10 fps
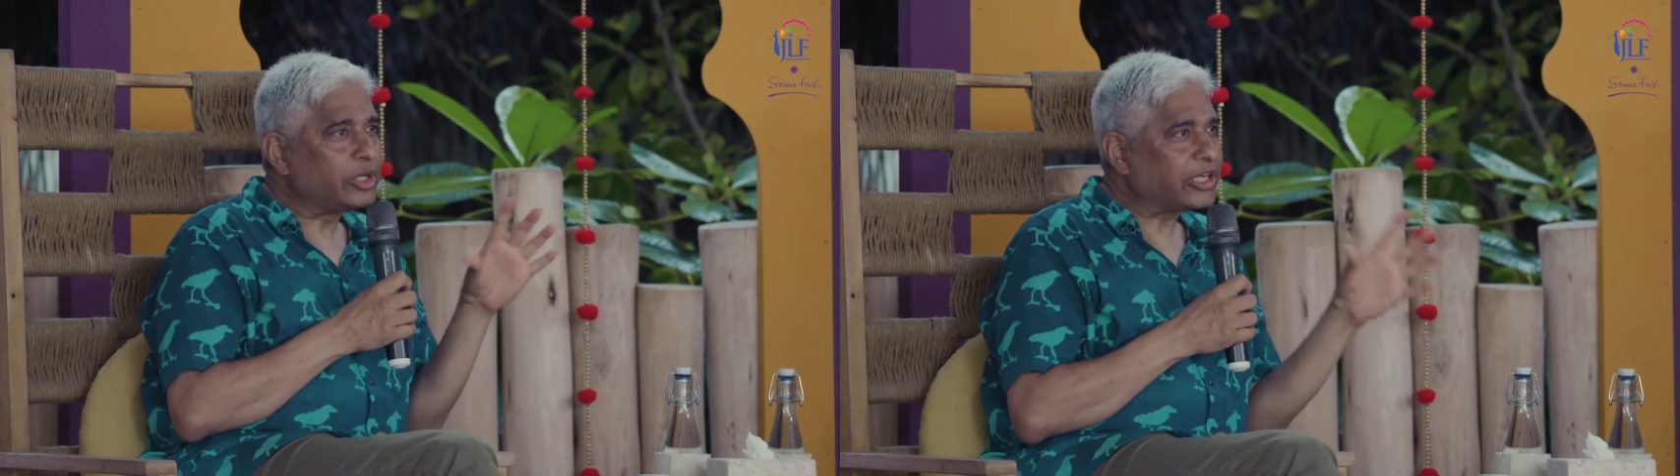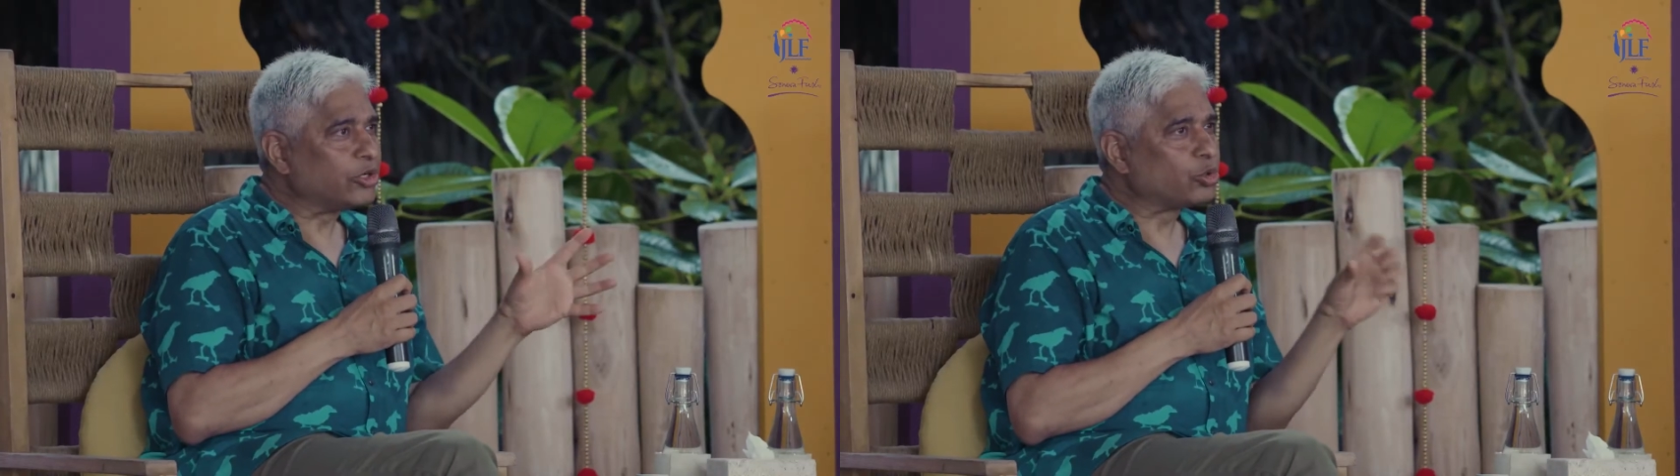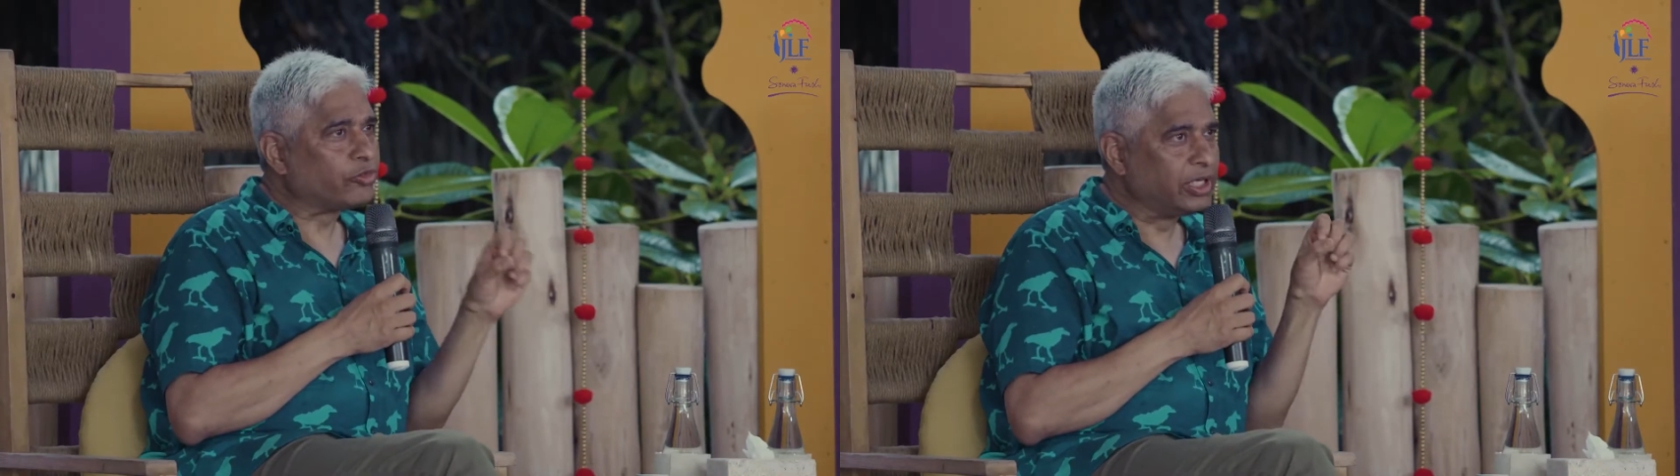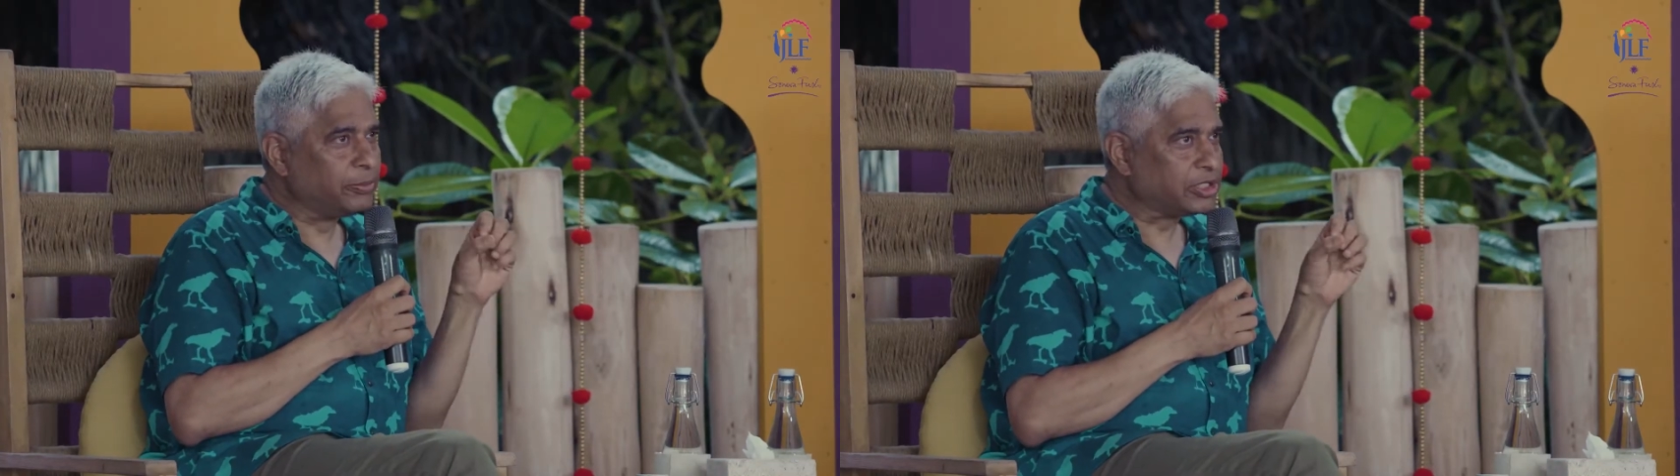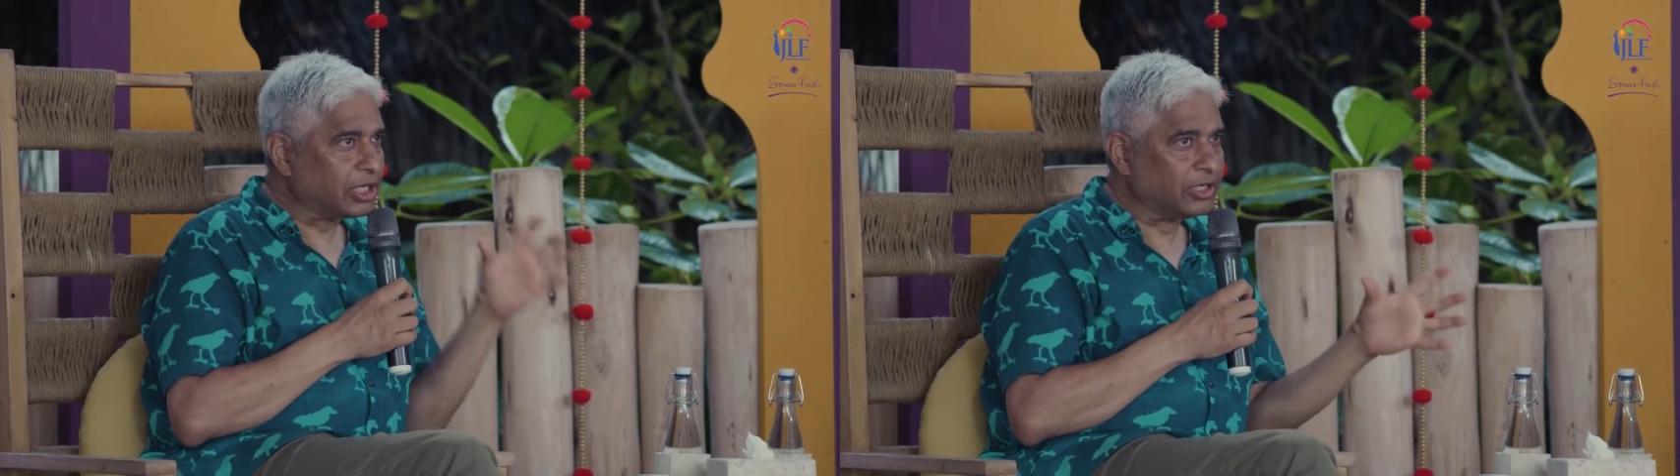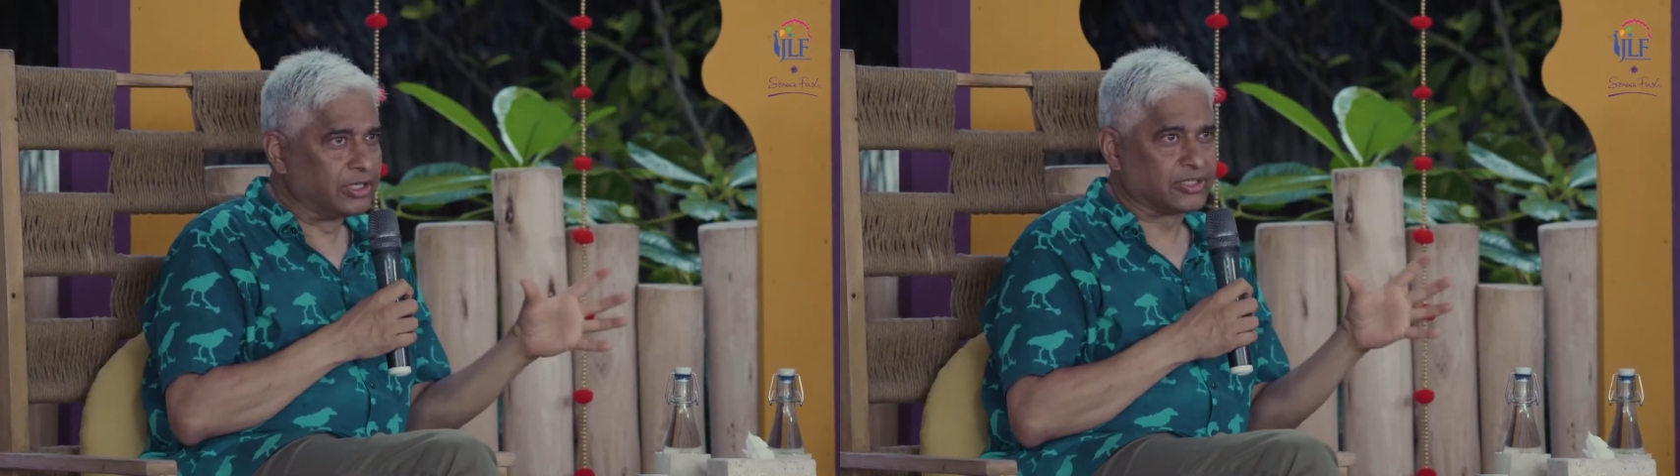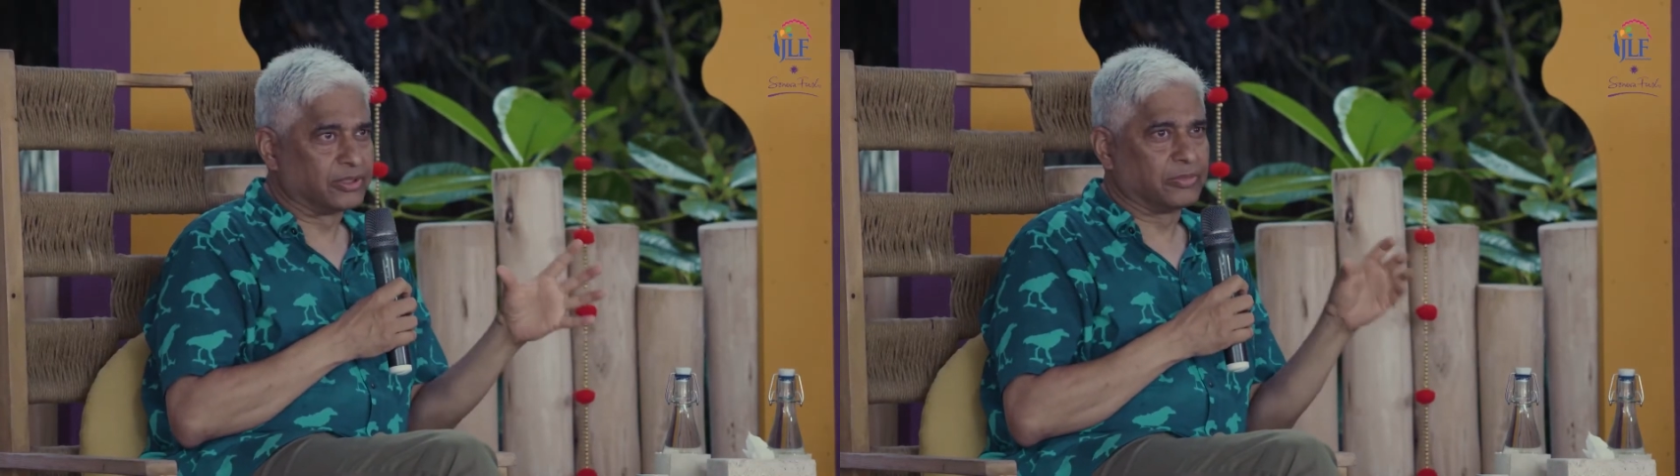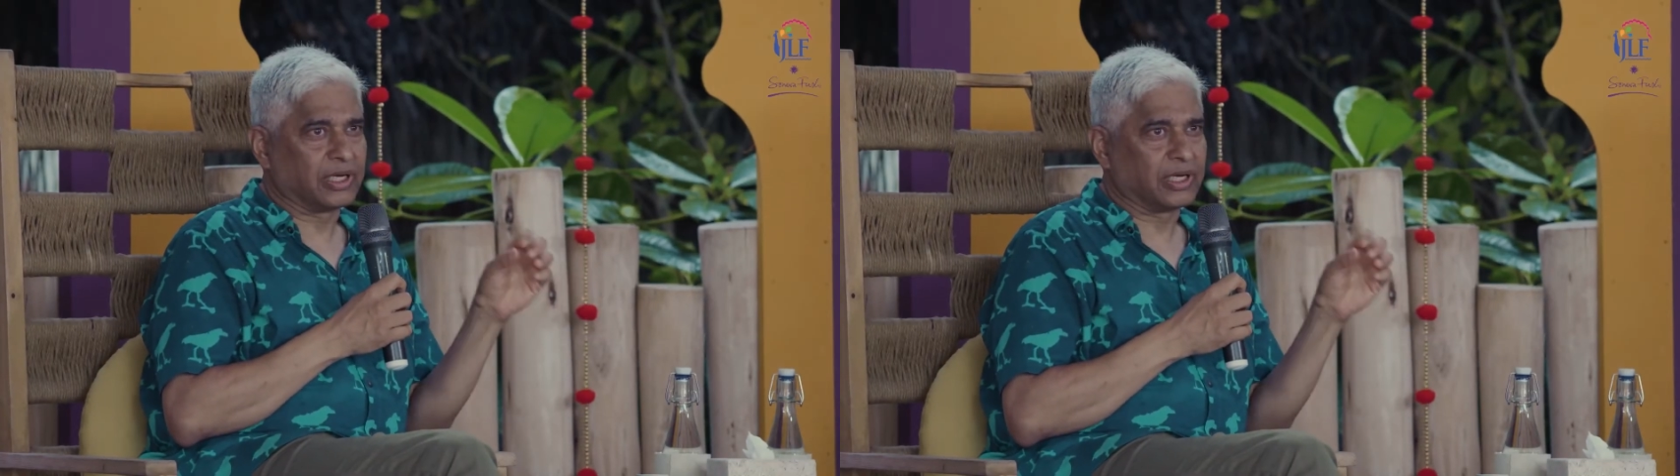get into film journalism?